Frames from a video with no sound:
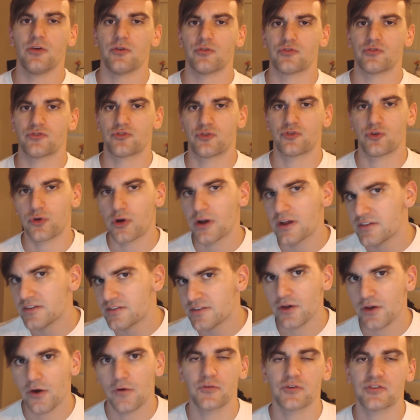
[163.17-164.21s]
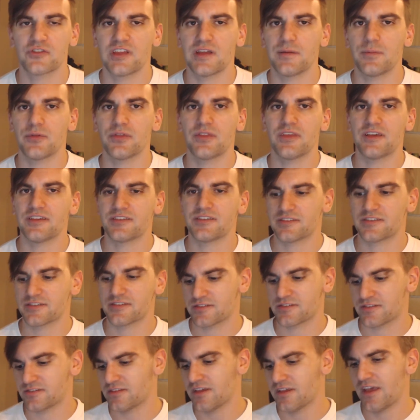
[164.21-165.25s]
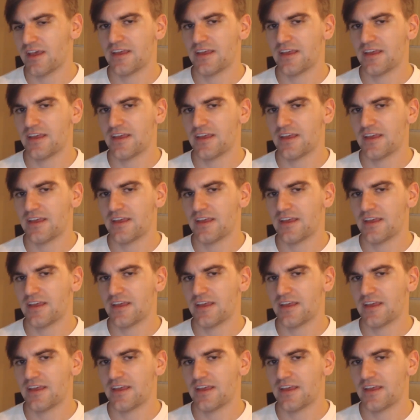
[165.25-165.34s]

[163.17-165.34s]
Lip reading: those crazy overstable discs.